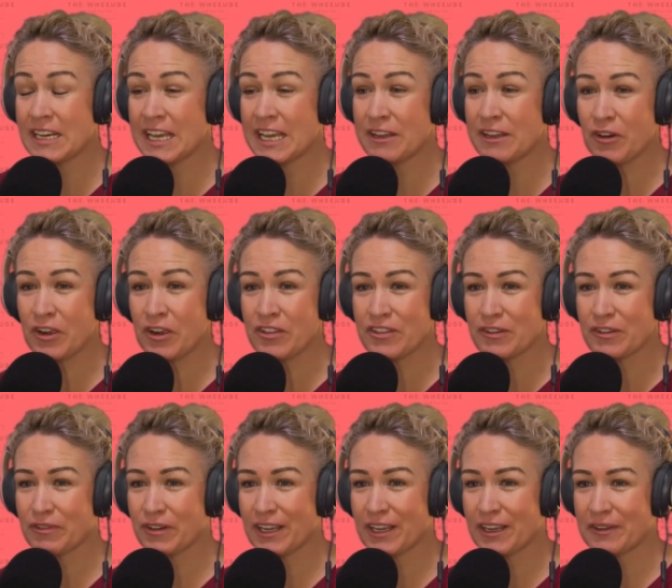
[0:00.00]
and he rode
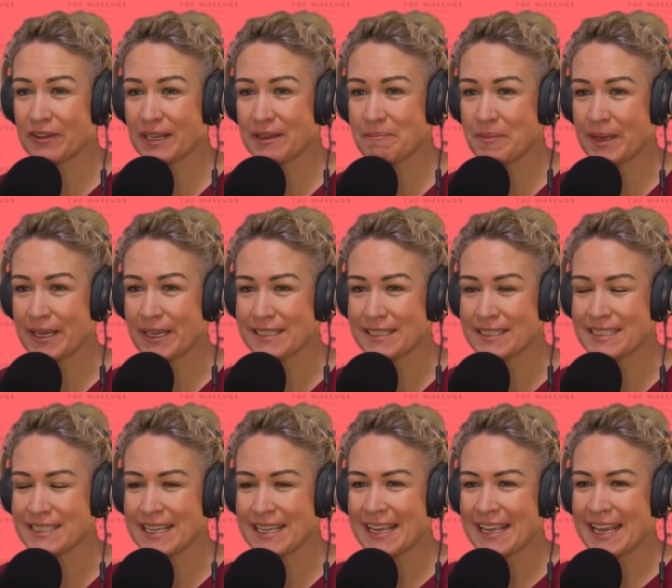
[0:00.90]
the Rio
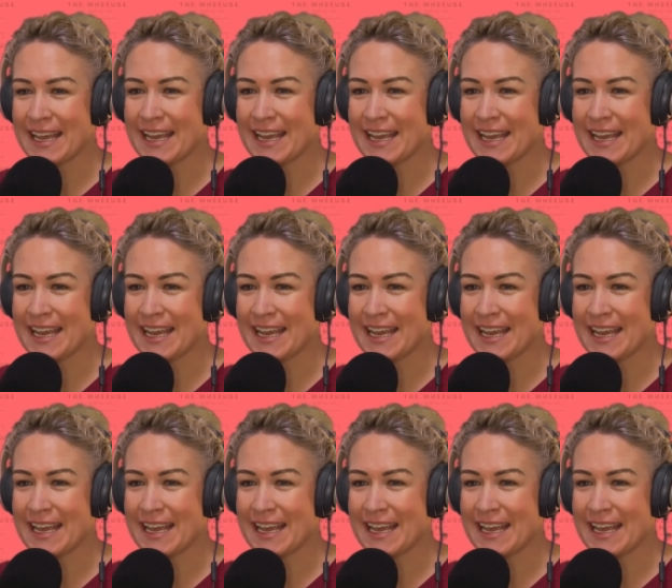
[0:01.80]
Olympics,